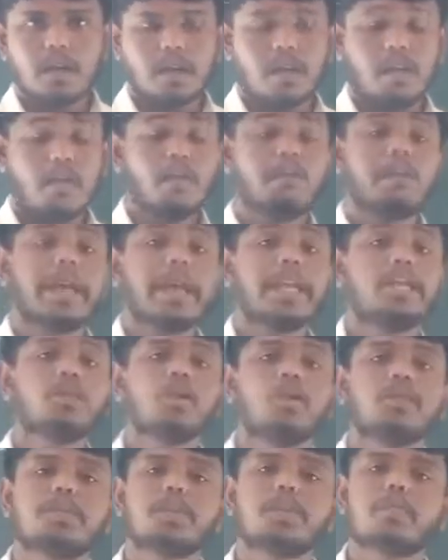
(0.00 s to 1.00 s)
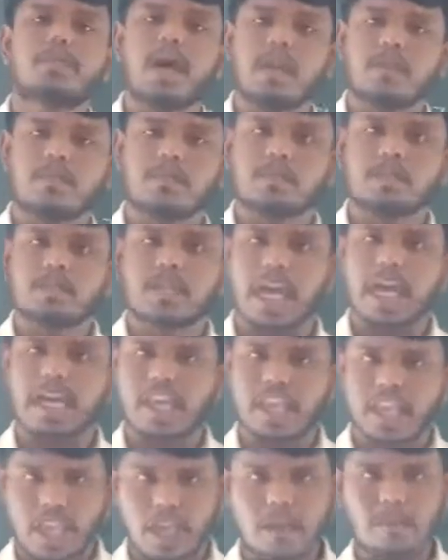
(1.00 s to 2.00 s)
many of the farmers
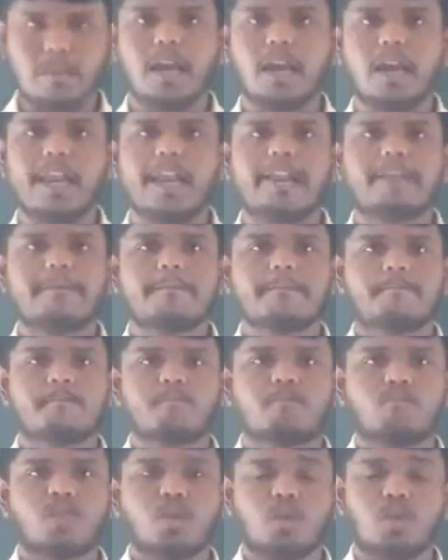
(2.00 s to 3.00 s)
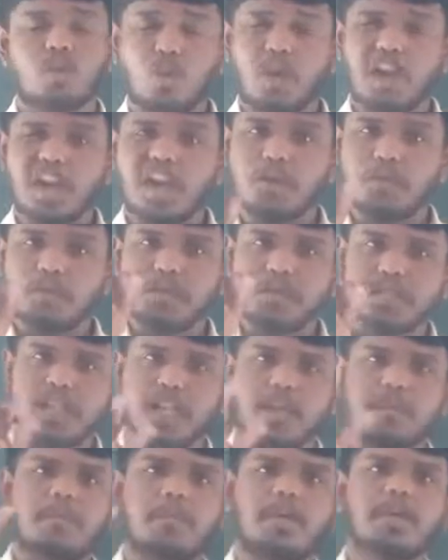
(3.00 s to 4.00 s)
are able to adopt
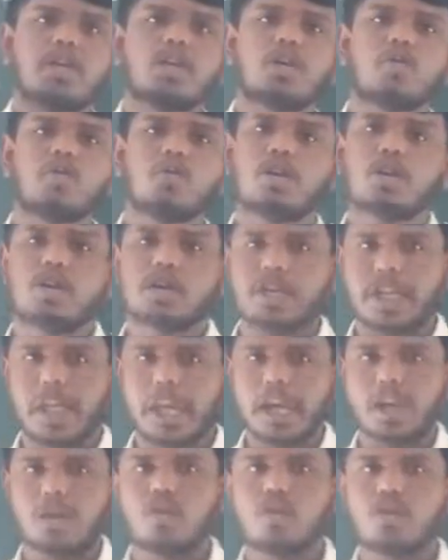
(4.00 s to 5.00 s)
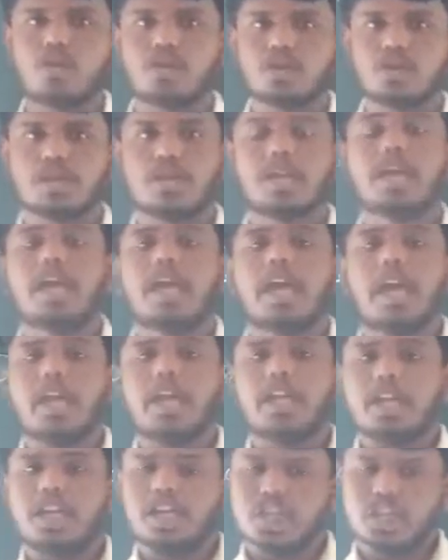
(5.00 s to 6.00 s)
that particular technology, and
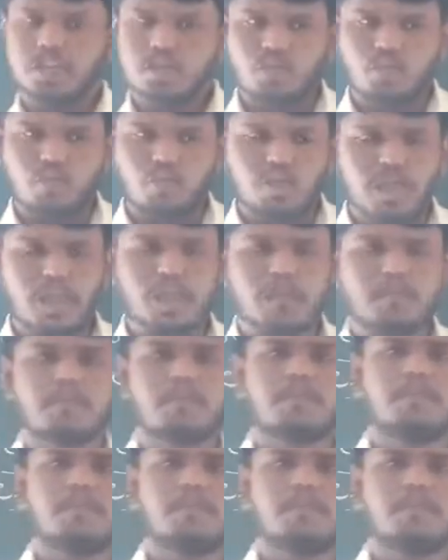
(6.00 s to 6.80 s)
it is very